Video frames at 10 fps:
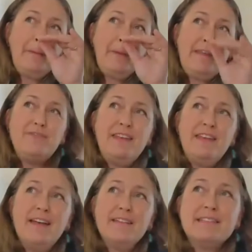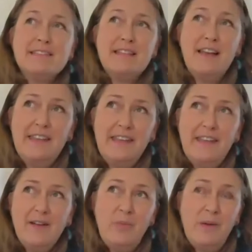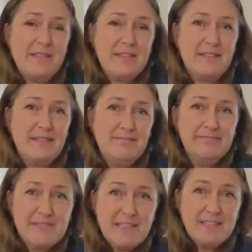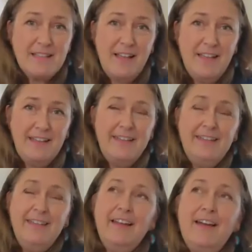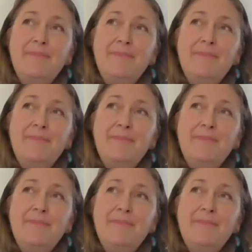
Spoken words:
Grief in our society, our Western society,